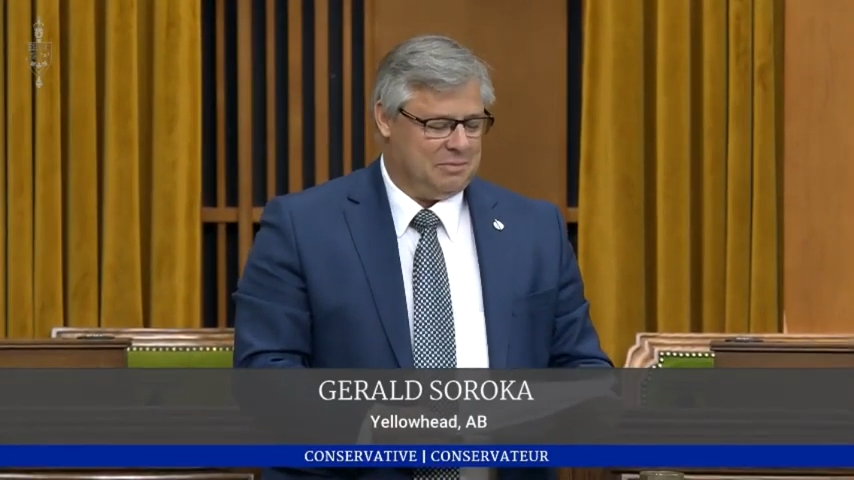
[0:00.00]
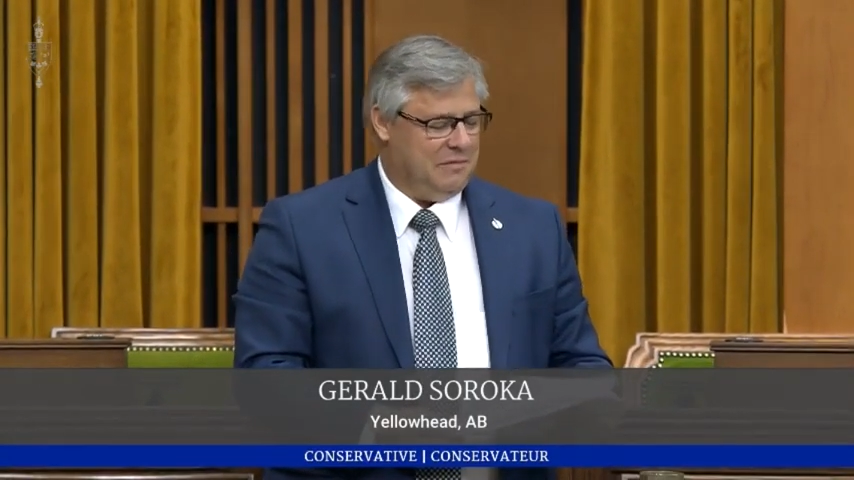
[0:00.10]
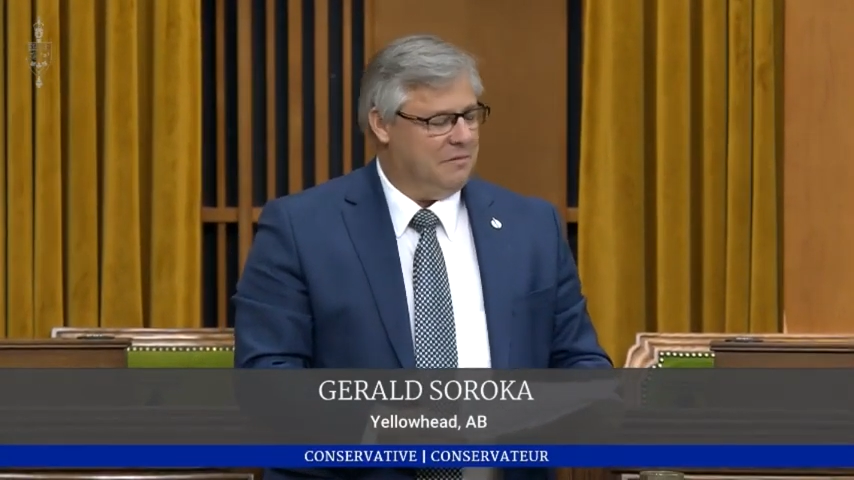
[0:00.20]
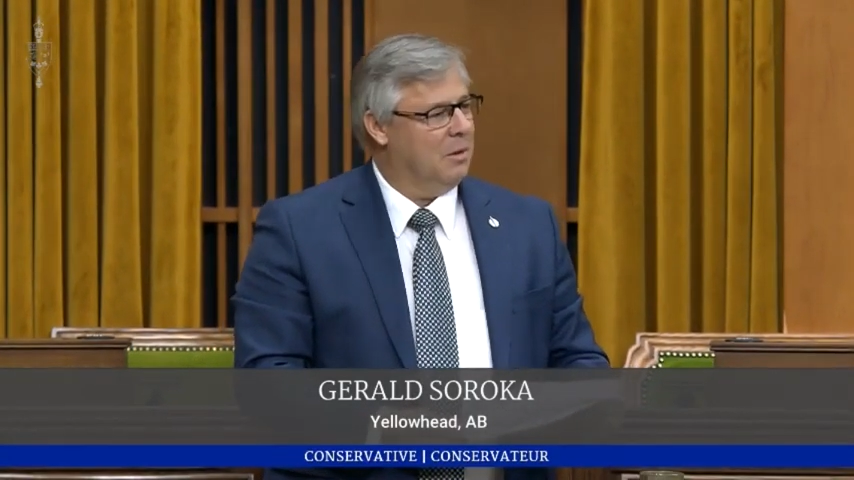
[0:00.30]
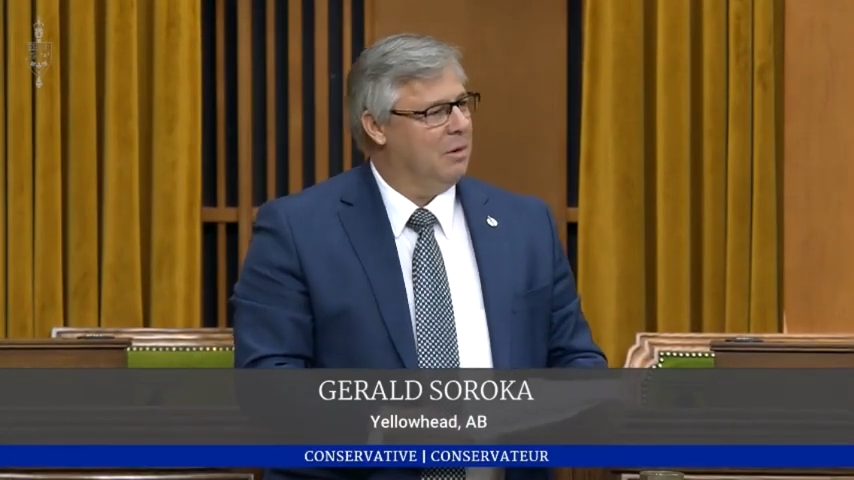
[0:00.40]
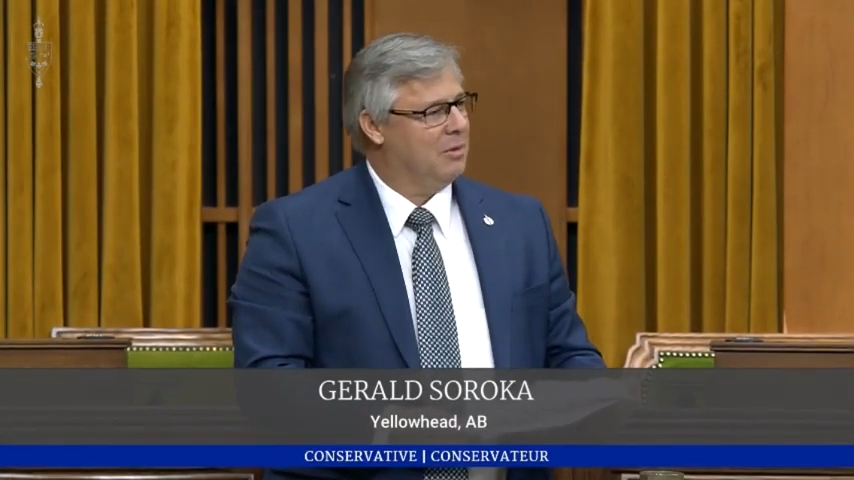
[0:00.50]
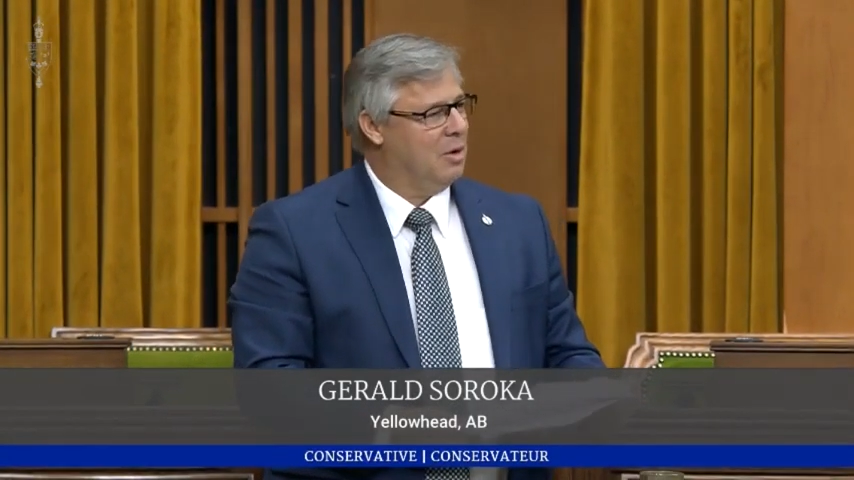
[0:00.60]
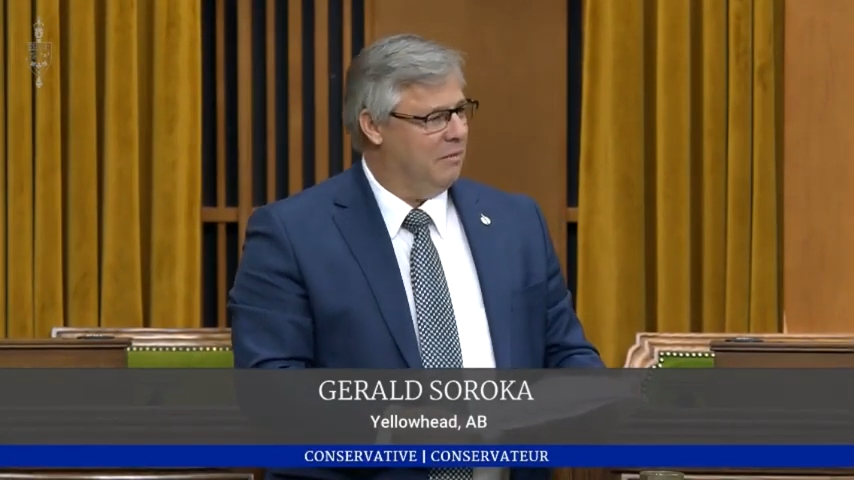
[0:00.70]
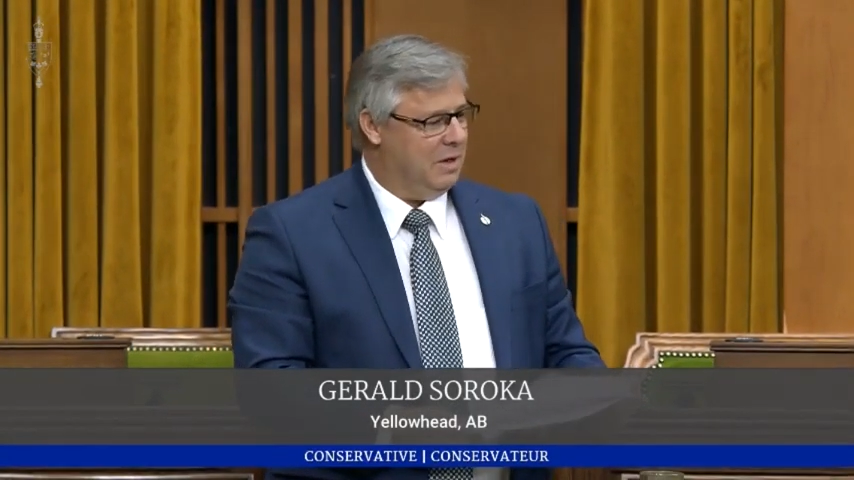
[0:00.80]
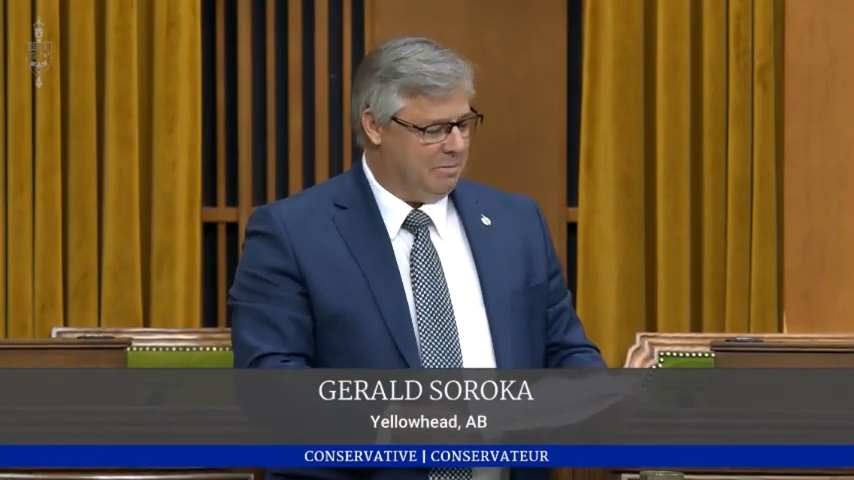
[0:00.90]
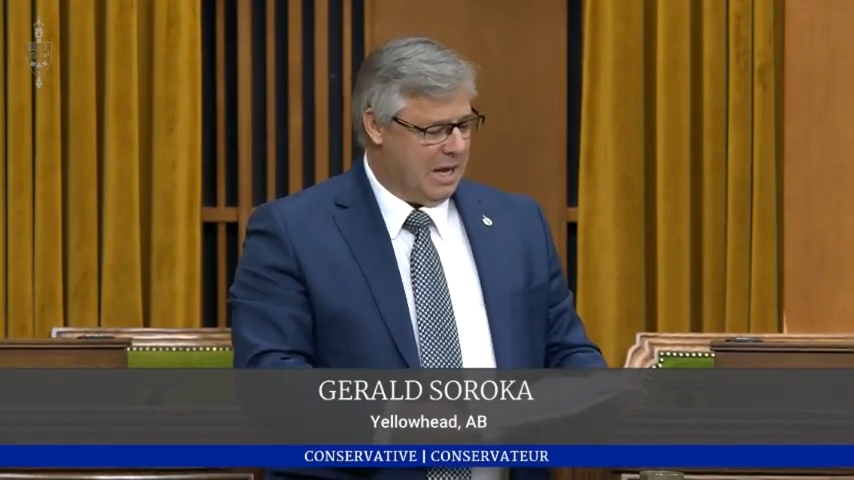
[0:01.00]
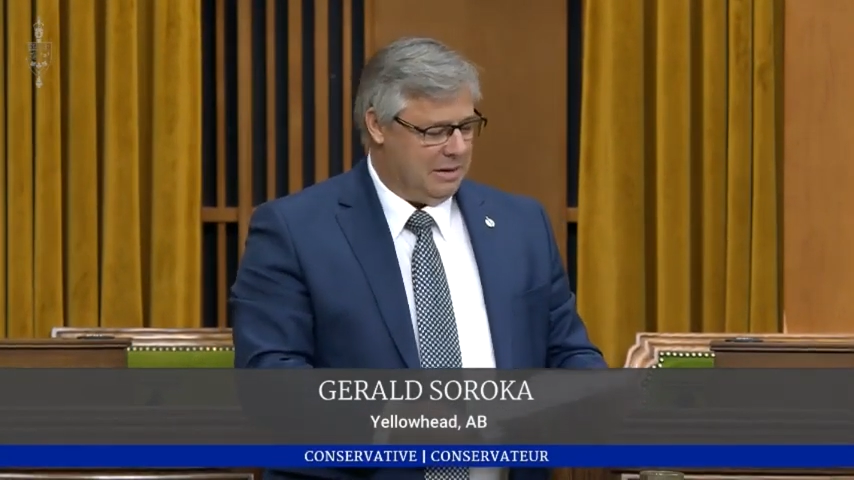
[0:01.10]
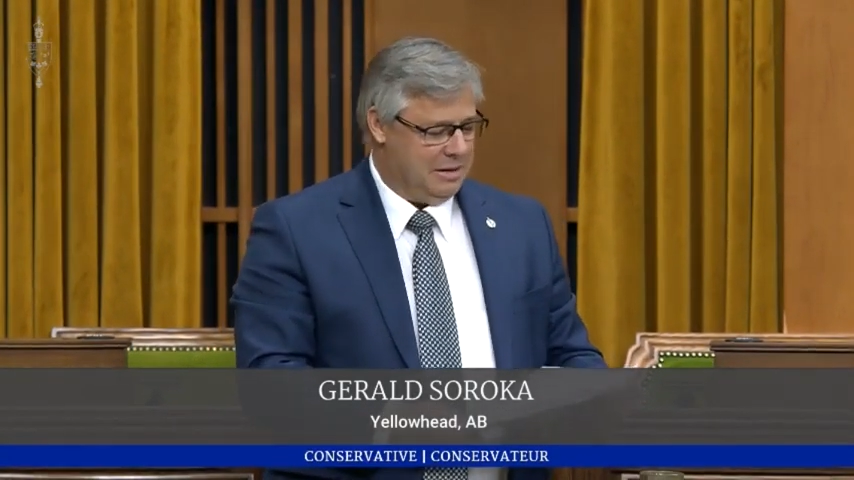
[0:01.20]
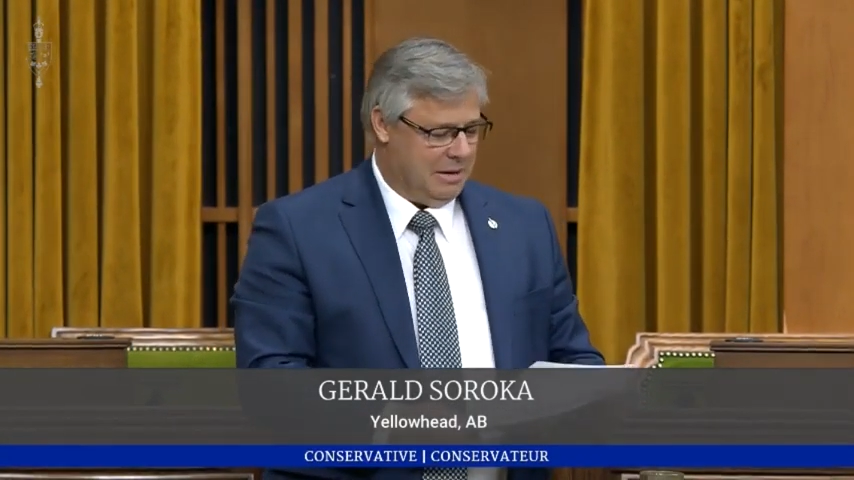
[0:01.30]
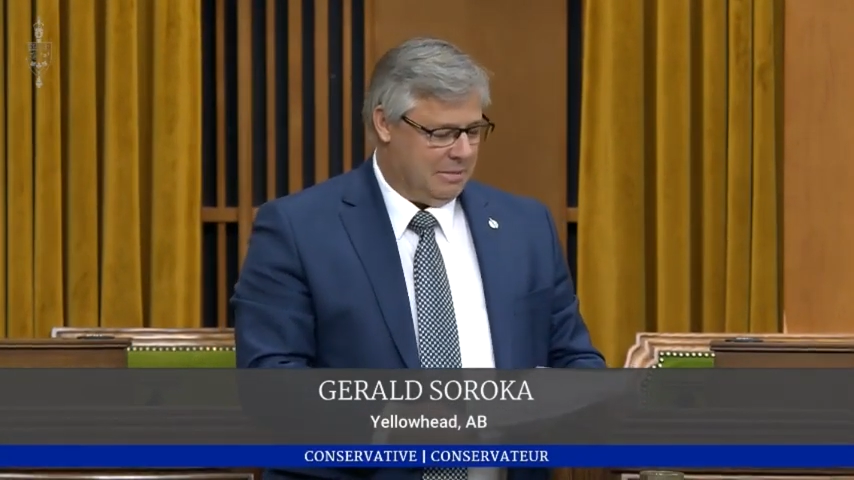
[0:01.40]
before COVID
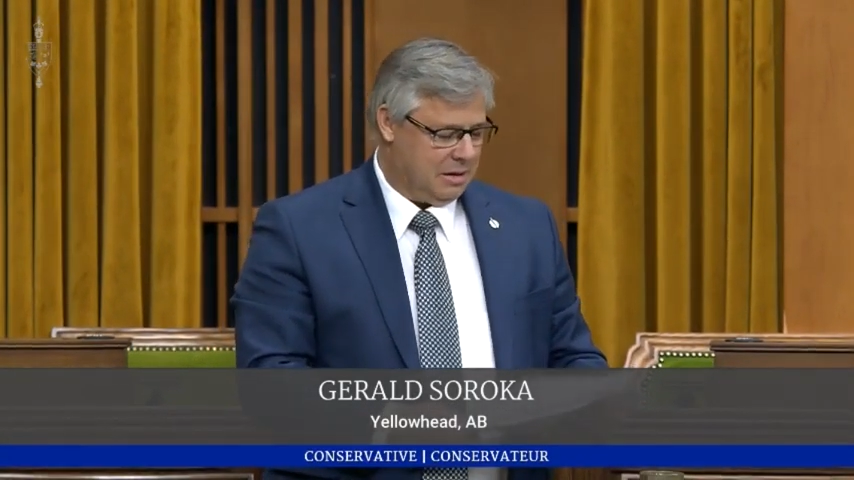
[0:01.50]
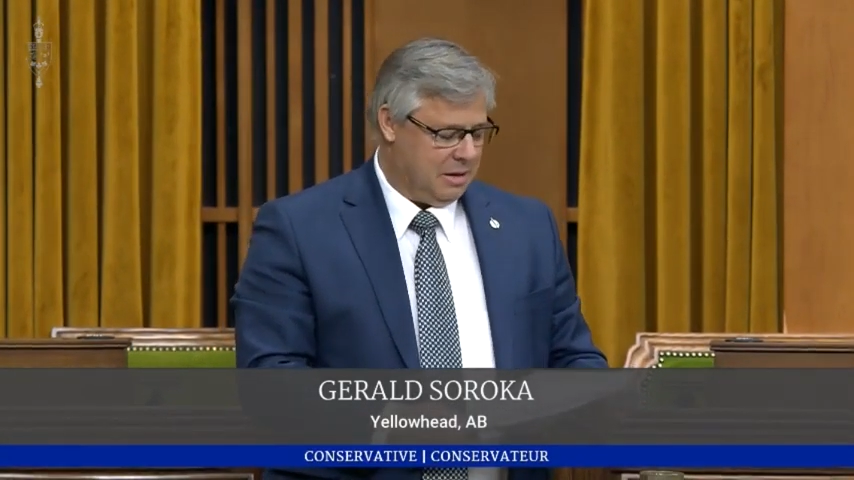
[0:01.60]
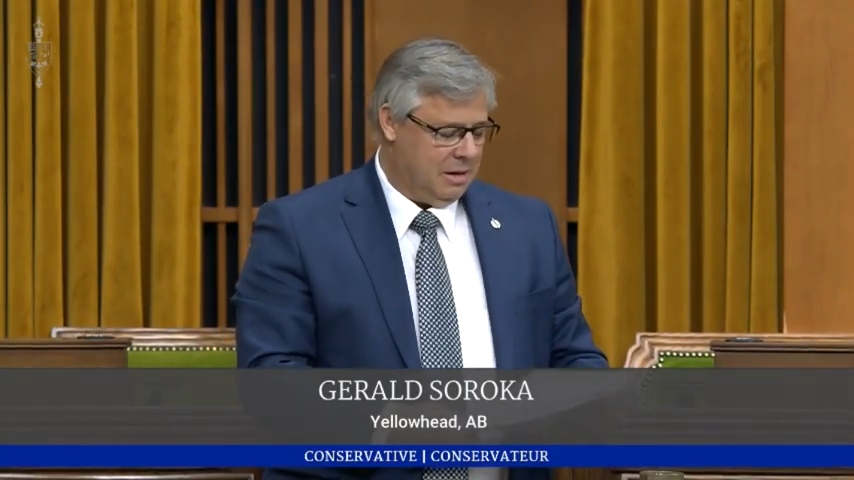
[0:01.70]
pandemic.